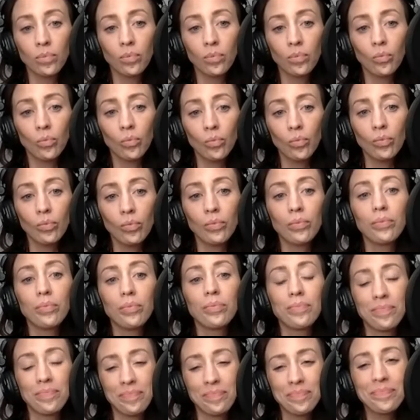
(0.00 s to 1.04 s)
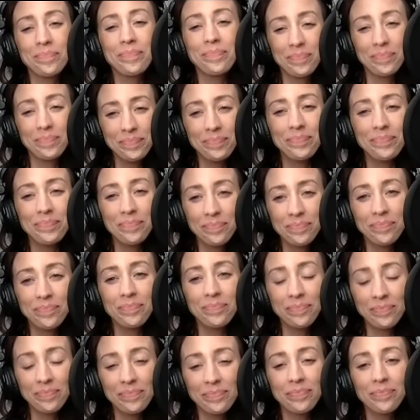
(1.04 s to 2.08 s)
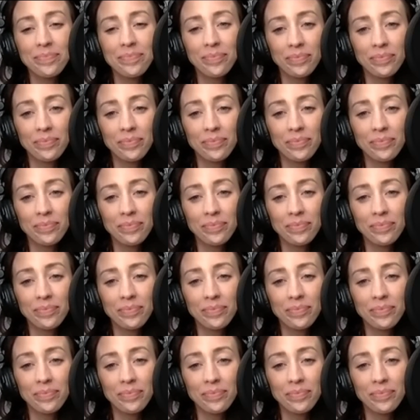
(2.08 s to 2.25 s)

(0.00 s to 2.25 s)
No words are spoken by the person on screen.